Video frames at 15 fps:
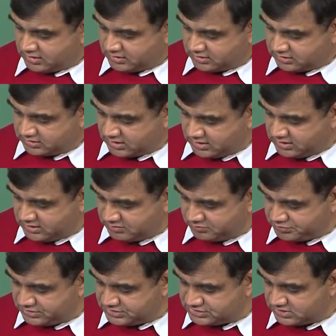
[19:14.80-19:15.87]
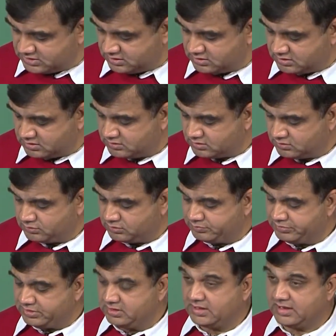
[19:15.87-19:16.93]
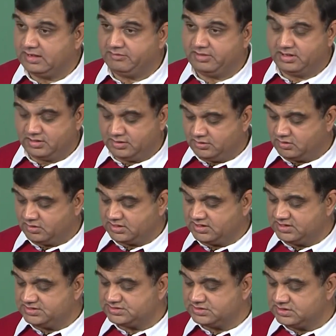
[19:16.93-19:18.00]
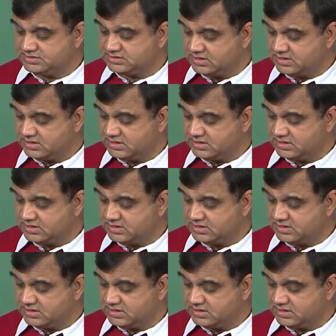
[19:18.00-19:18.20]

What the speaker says: The third temperature could be relevant in your case is